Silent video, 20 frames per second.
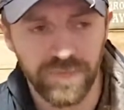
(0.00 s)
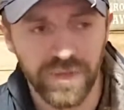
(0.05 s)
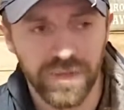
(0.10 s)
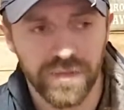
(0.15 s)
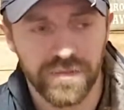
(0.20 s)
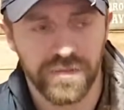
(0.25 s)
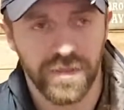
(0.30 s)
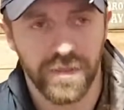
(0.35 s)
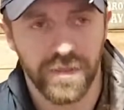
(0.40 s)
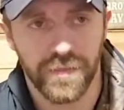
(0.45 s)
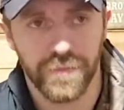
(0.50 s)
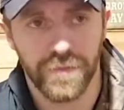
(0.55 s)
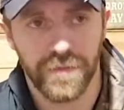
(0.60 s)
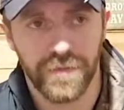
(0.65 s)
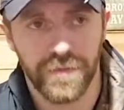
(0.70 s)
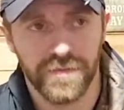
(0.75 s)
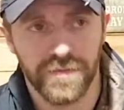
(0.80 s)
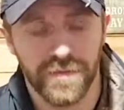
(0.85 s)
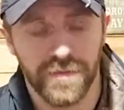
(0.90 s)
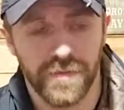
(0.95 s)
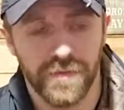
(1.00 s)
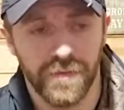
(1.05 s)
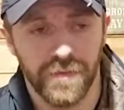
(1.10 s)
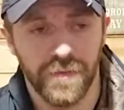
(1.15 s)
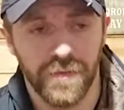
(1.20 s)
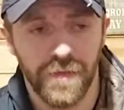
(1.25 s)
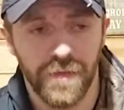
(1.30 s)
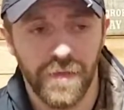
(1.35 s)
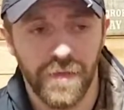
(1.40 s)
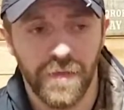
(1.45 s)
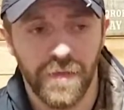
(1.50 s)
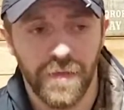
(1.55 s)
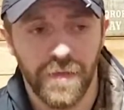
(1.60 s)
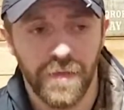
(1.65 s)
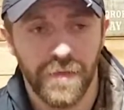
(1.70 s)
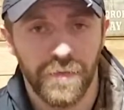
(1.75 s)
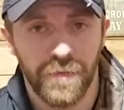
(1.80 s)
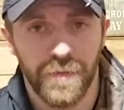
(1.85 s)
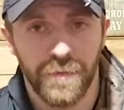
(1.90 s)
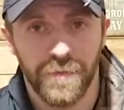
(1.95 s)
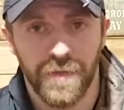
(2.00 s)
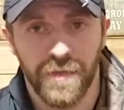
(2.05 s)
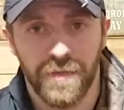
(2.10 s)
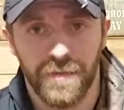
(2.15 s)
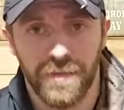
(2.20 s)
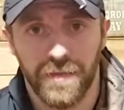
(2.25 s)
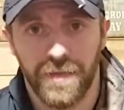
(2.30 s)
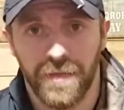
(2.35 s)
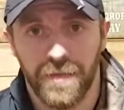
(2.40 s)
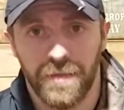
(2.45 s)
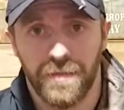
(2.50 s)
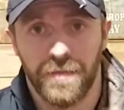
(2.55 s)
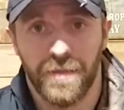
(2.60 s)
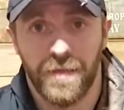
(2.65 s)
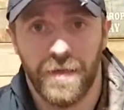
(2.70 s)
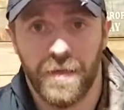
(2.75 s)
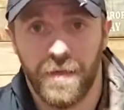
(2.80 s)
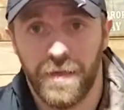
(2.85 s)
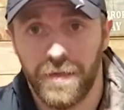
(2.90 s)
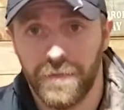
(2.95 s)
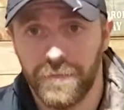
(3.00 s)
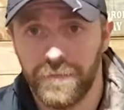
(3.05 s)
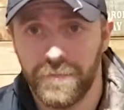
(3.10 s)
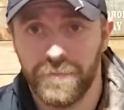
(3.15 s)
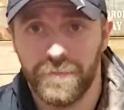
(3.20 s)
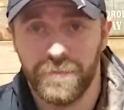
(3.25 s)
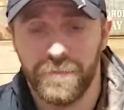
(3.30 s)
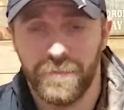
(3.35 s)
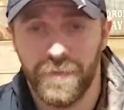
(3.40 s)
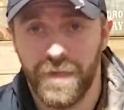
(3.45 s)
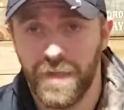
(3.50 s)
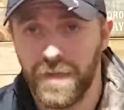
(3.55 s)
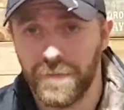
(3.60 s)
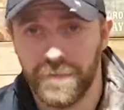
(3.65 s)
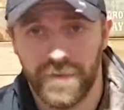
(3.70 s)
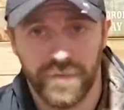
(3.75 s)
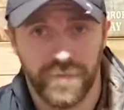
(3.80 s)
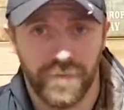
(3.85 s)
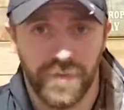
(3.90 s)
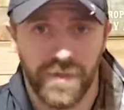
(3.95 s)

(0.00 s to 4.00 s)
It was like 3 years ago. We went and we hammered them.